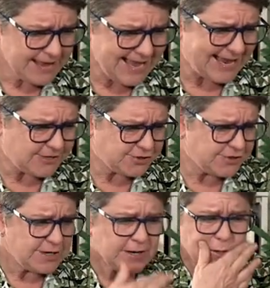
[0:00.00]
Andrew,
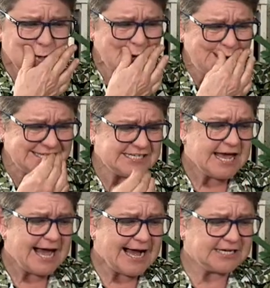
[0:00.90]
is
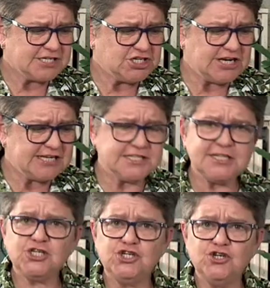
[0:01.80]
I suggest
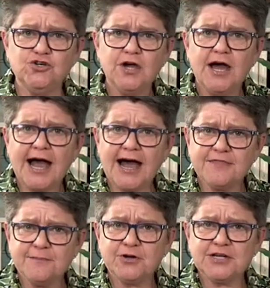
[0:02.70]
that you
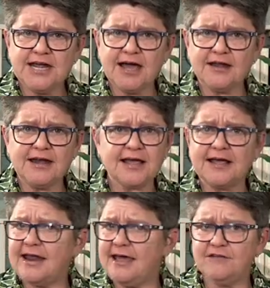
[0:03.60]
either put down like a
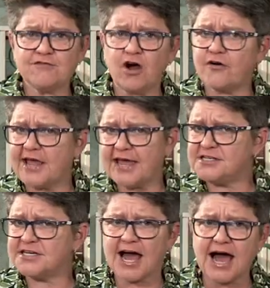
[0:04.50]
layer of
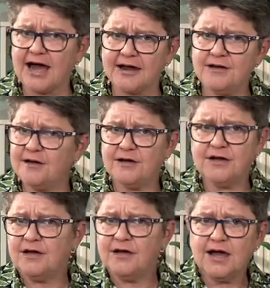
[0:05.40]
corrugated iron
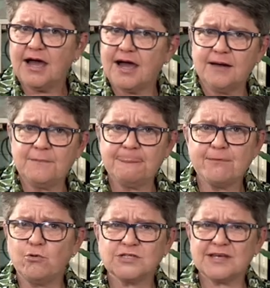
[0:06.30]
um,
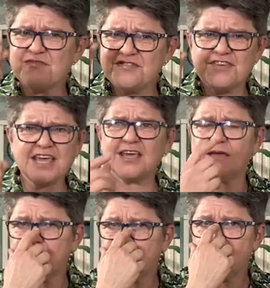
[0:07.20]
or some thick,
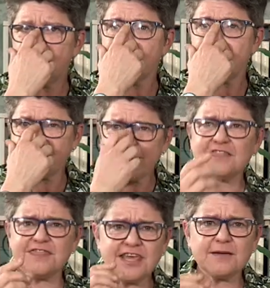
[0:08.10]
thick,
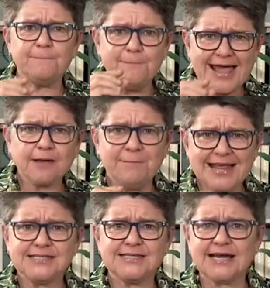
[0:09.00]
thick black
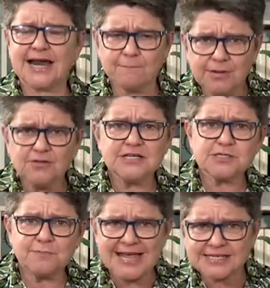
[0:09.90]
plastic, like builder's
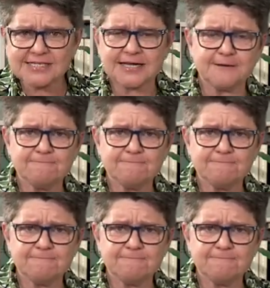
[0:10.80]
plastic.